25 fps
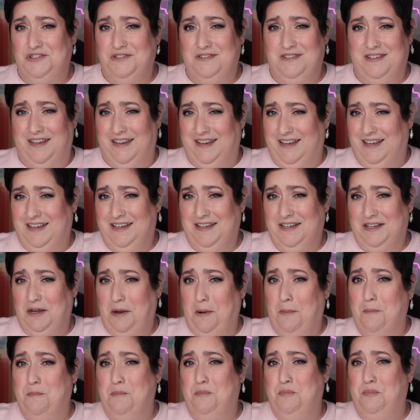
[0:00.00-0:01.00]
like
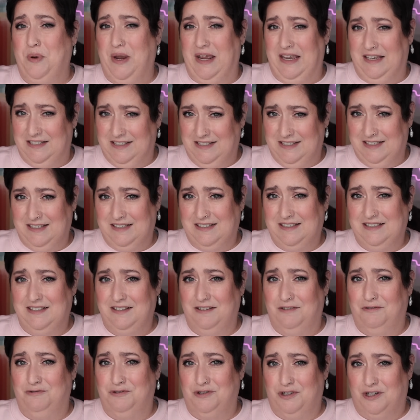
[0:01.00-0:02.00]
basics
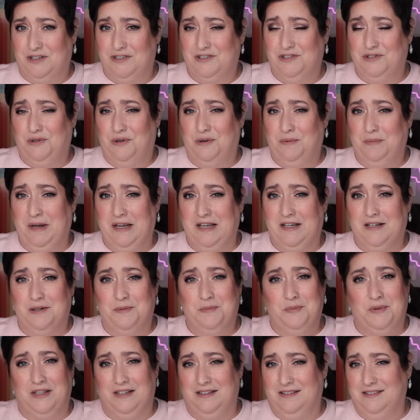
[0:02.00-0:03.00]
of drugstore
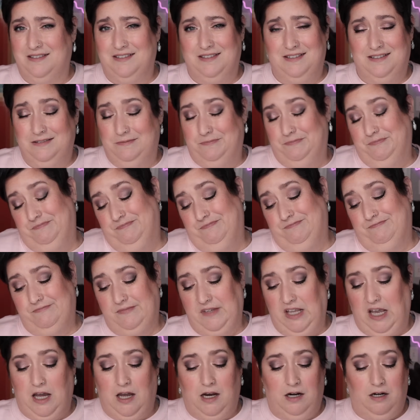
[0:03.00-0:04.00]
makeup. They, they mm,
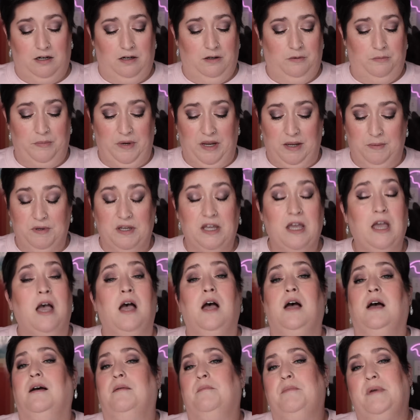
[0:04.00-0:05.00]
I don't know, maybe,
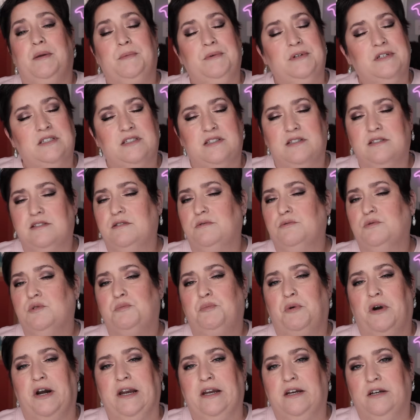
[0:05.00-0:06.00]
maybe because it was
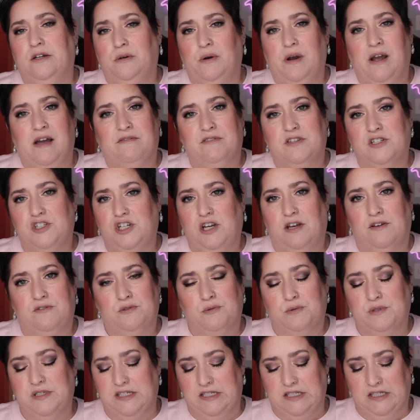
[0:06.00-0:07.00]
brand new, half the shelves
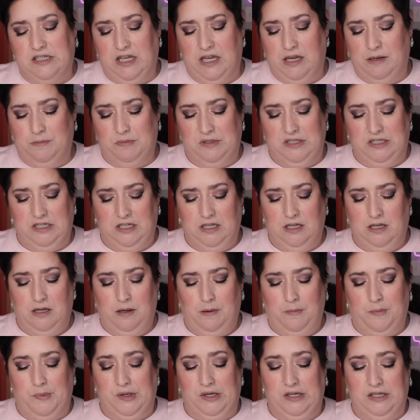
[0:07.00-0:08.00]
were still empty.
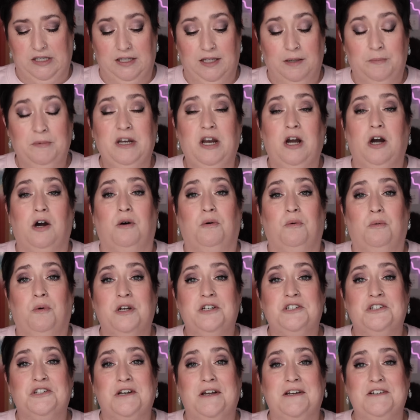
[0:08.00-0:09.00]
But let me know.
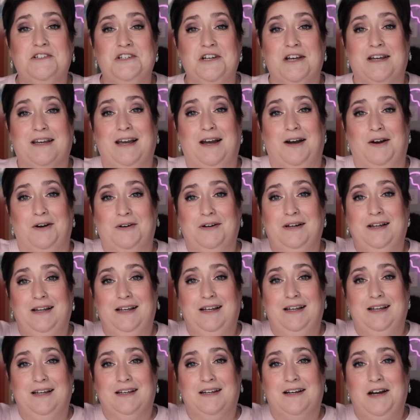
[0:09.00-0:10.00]
What should I check out?
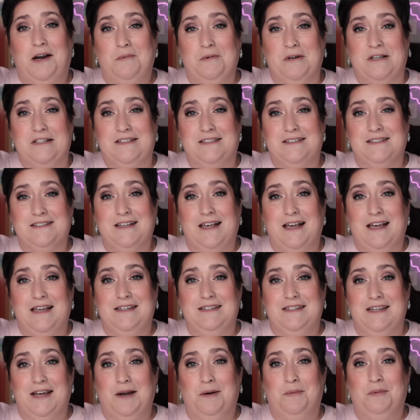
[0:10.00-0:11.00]
Comments
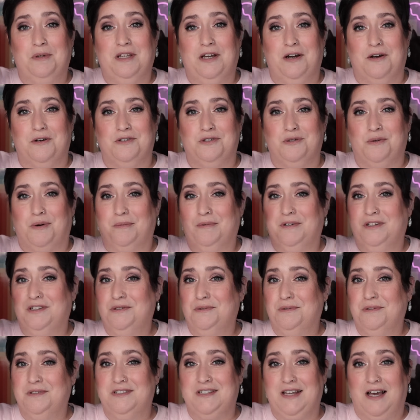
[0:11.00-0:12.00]
down below. Do you want me to
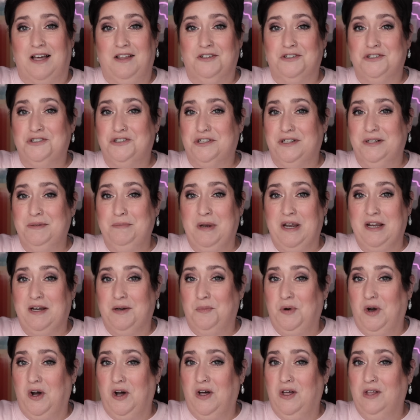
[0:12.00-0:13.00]
do a Dollar Tree
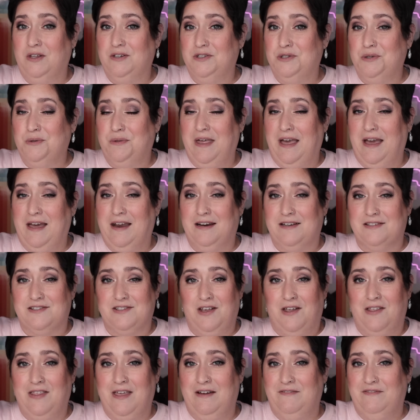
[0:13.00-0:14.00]
makeup haul and do that? I
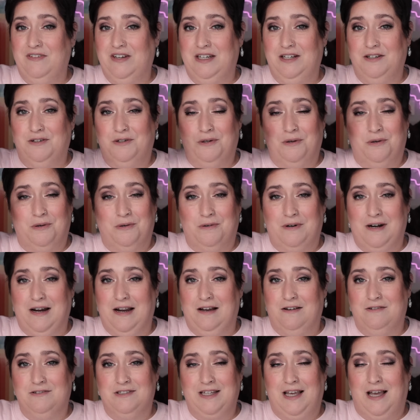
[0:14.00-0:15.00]
saw that video going
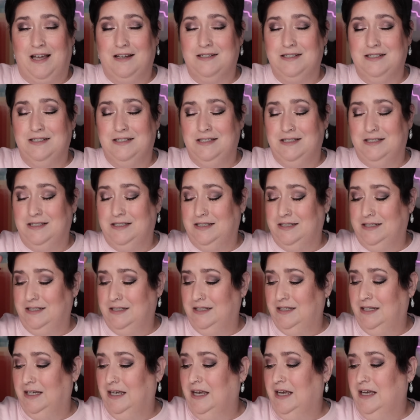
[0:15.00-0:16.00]
around. Tati did
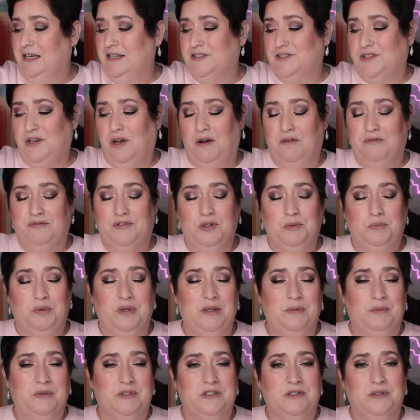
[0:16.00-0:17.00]
it. Saw a few
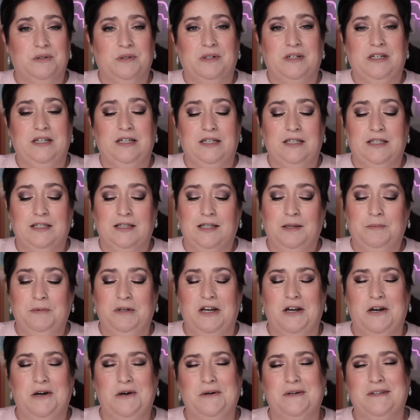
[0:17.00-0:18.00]
people doing it. Let me
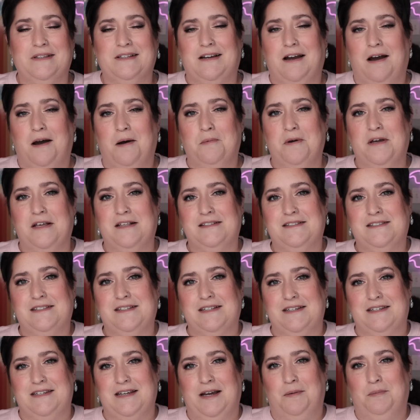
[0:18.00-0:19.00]
know in the comments
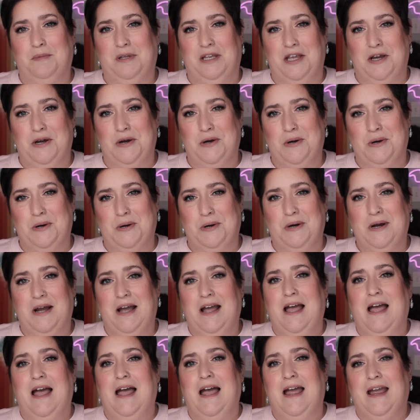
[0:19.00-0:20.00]
down below.
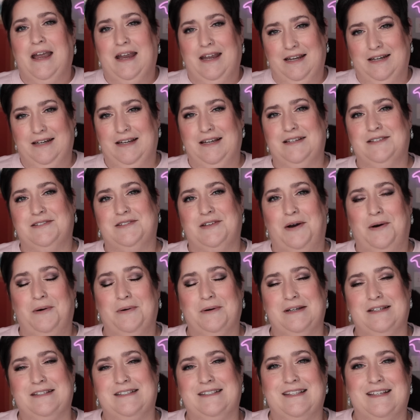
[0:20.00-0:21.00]
And as
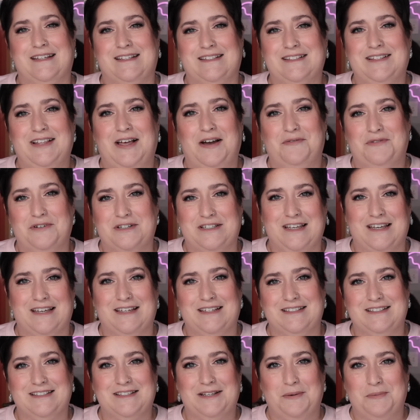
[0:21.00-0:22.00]
always, thanks a lot for
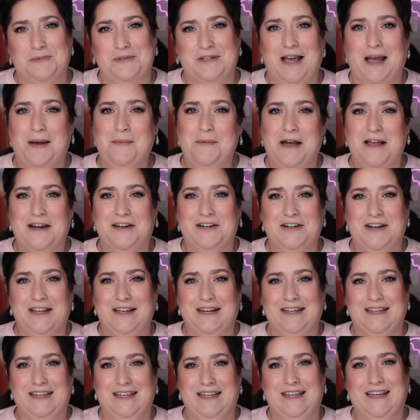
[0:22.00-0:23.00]
taking some time out of your day
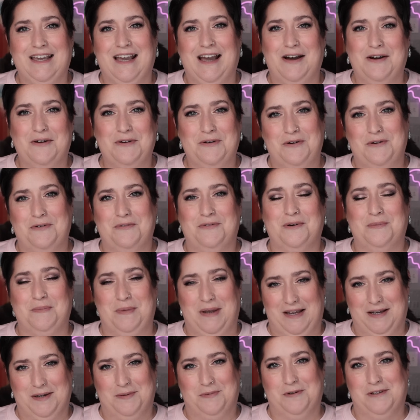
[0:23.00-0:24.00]
to geek out over
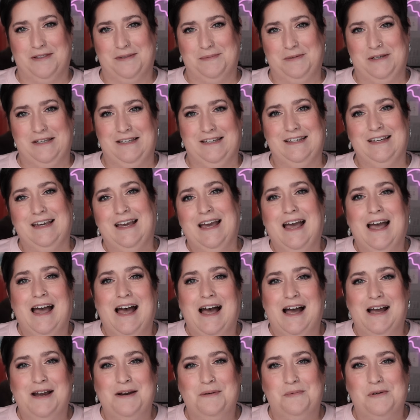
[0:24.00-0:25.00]
makeup with me.
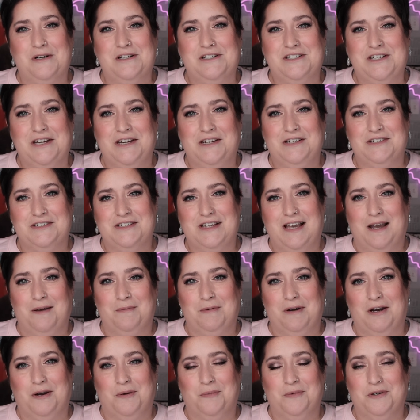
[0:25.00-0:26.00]
I appreciate your time
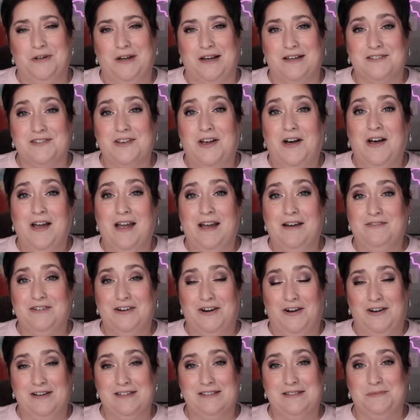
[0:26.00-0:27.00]
and I hope you guys all have an
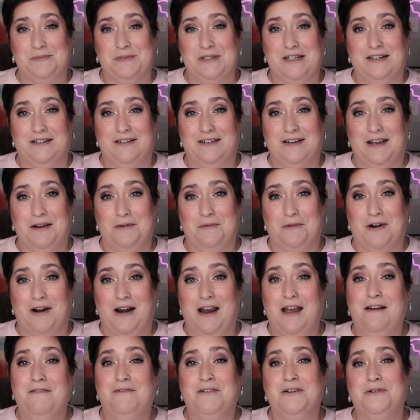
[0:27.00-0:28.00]
awesome day or night
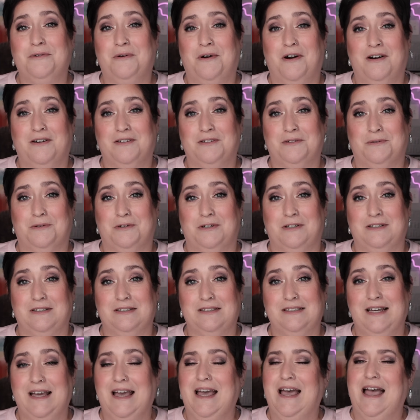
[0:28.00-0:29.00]
wherever you are in the
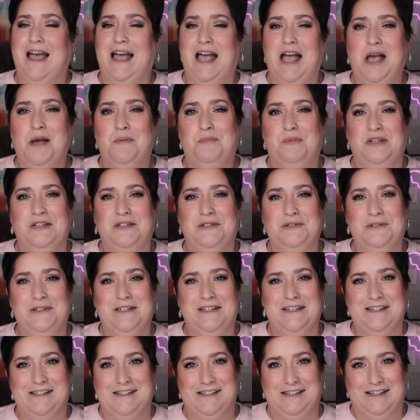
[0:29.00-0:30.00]
world. Happy New
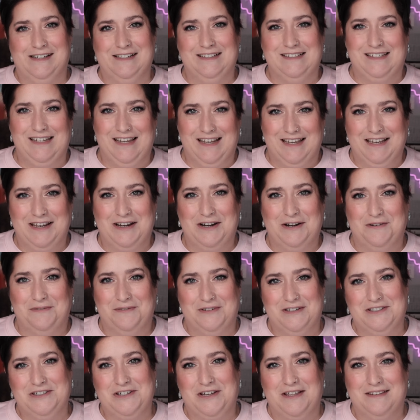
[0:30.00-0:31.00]
Year and take care of
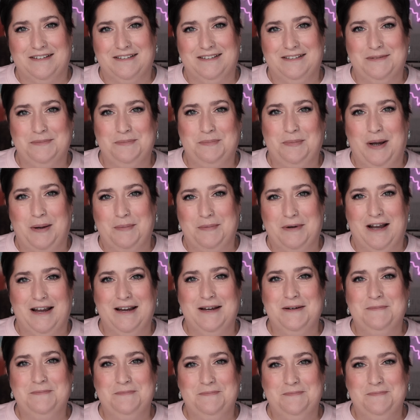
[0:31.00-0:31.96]
each other. Bye-bye.